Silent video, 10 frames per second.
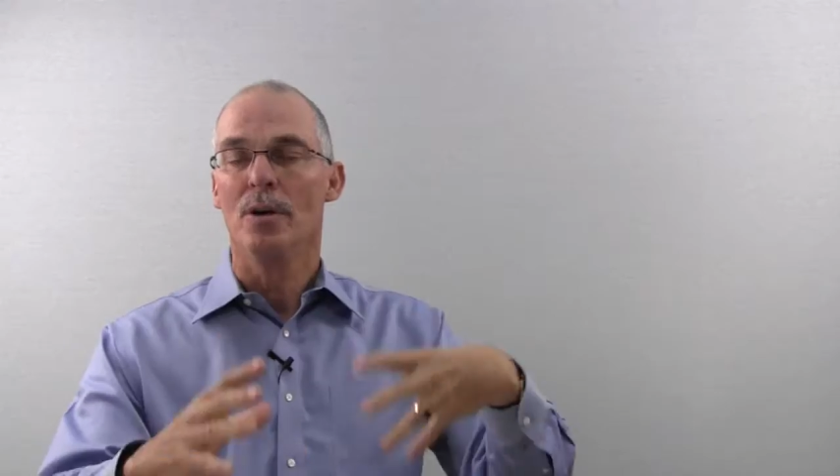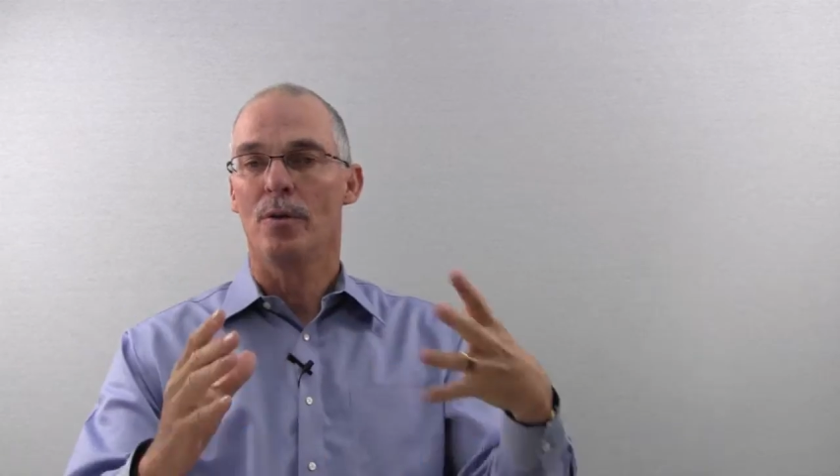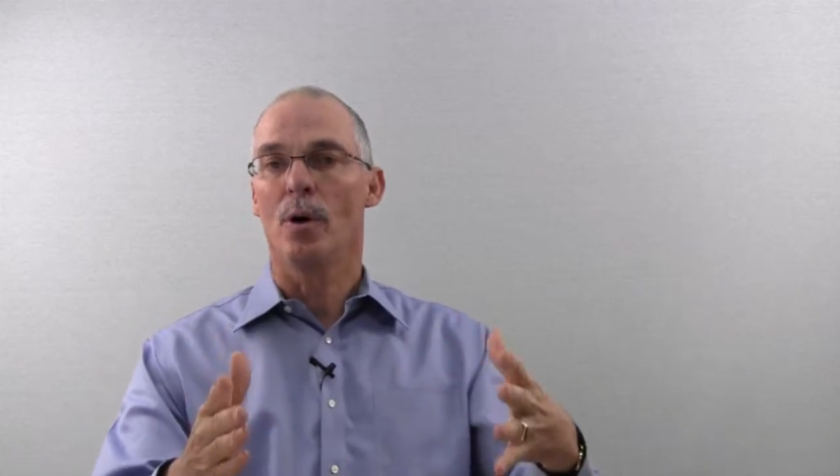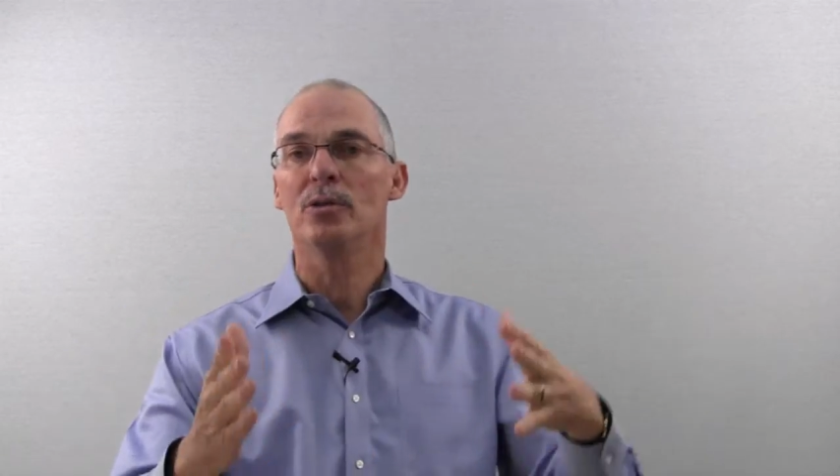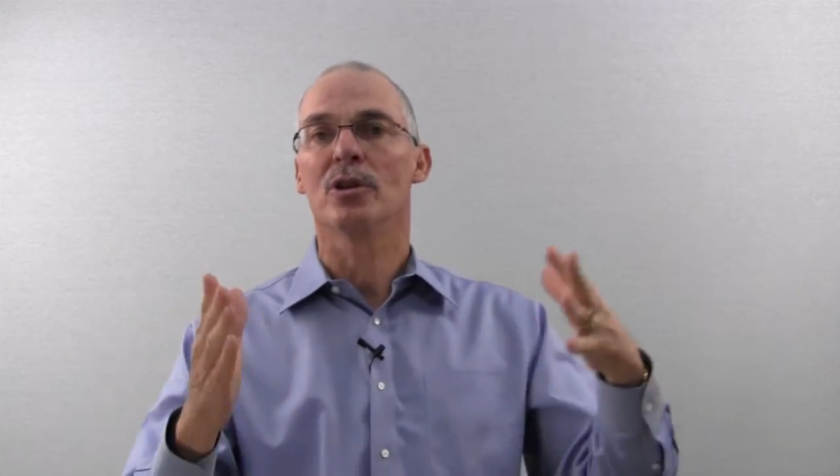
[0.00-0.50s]

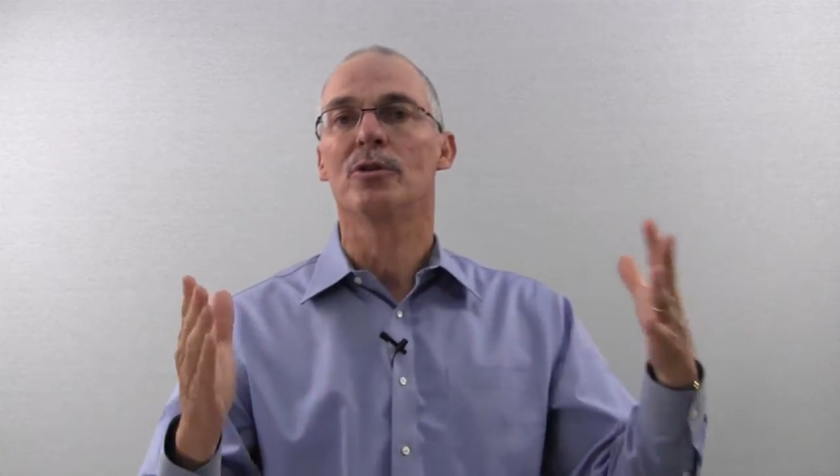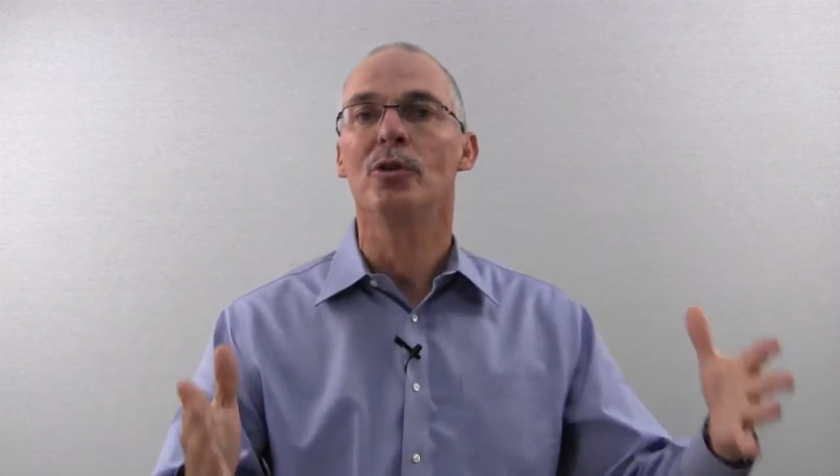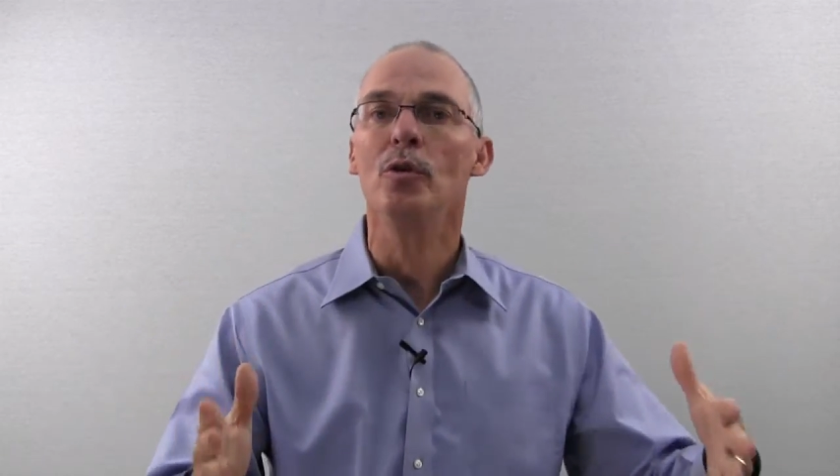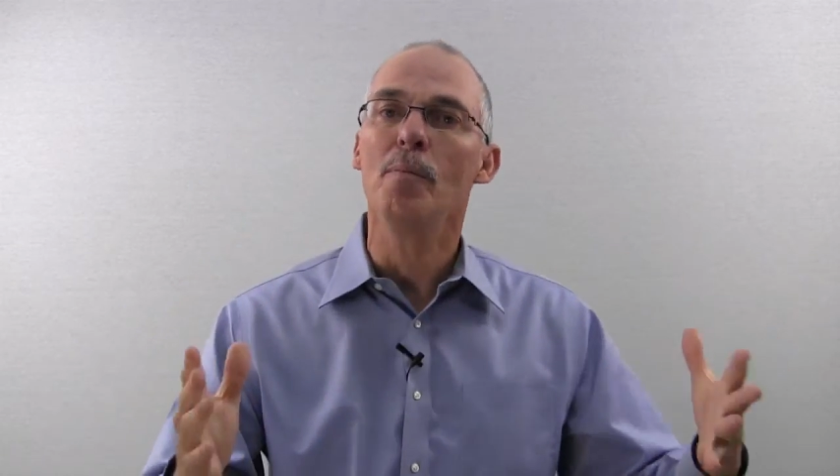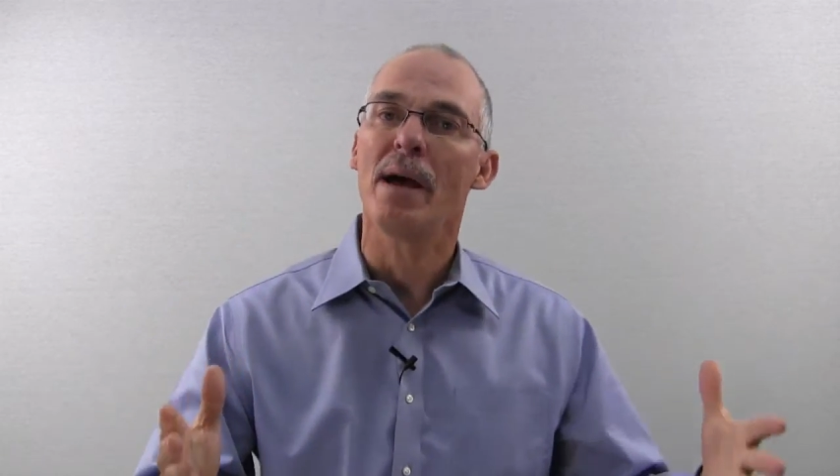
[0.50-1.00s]
Those are
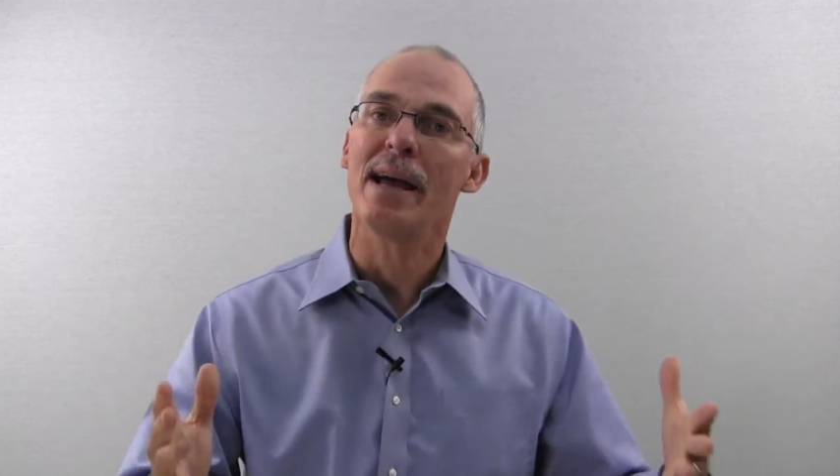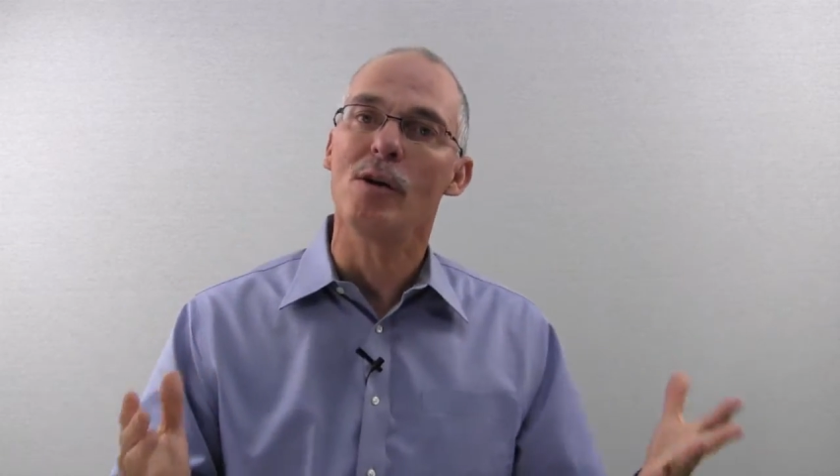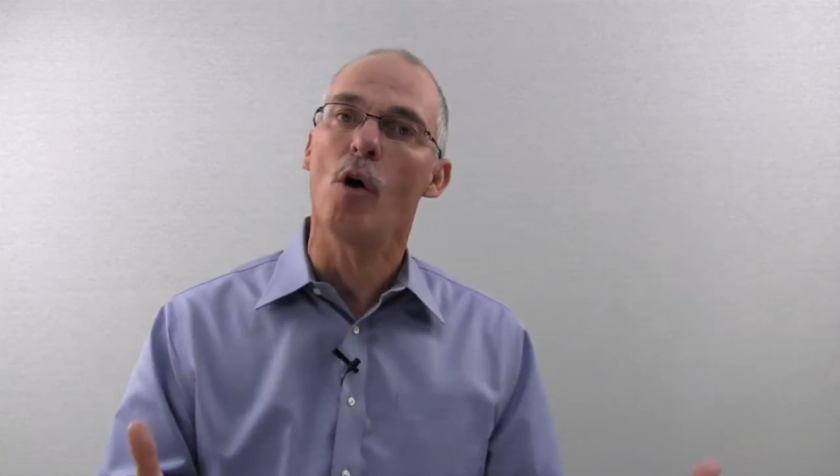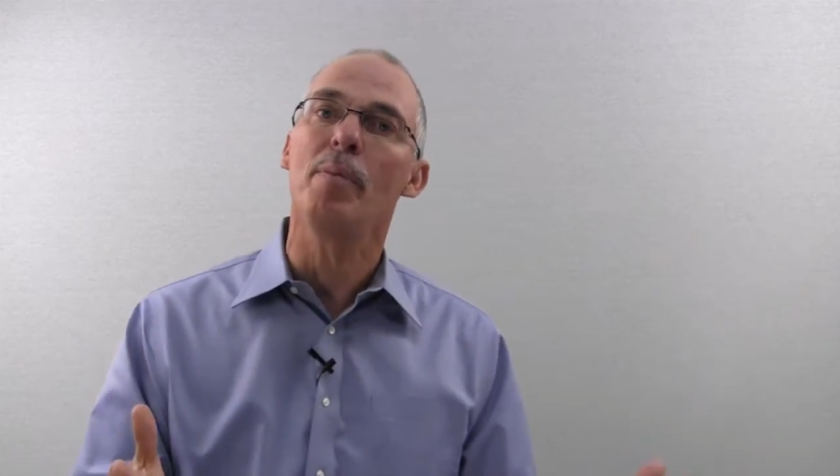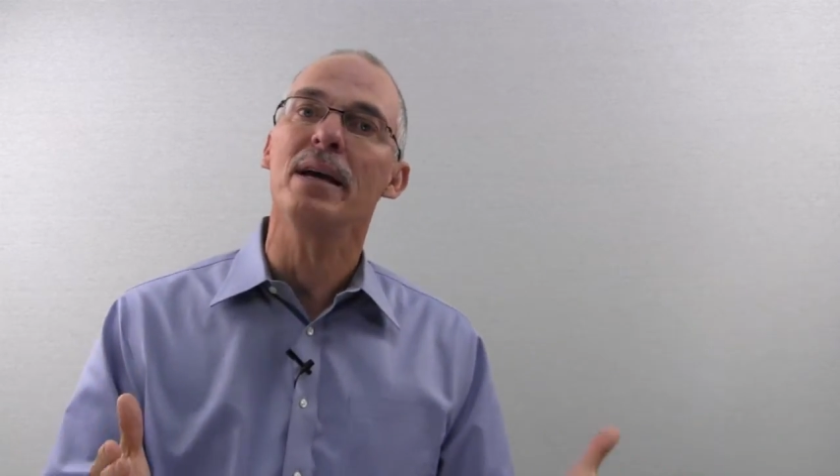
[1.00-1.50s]
two main
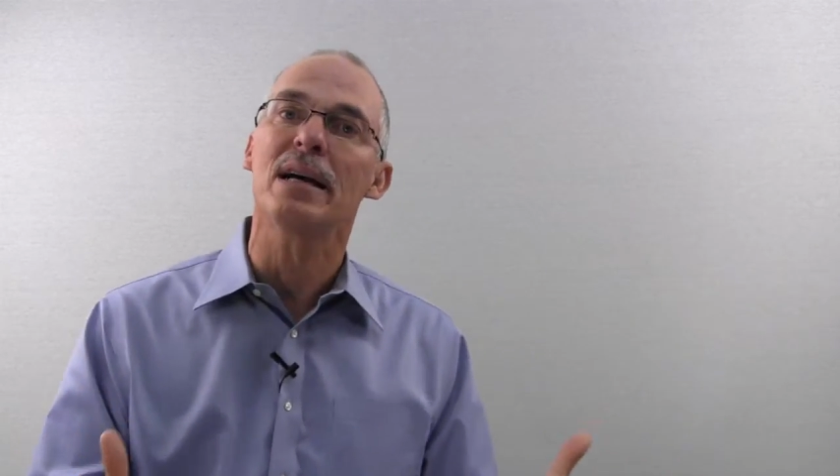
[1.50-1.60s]
OB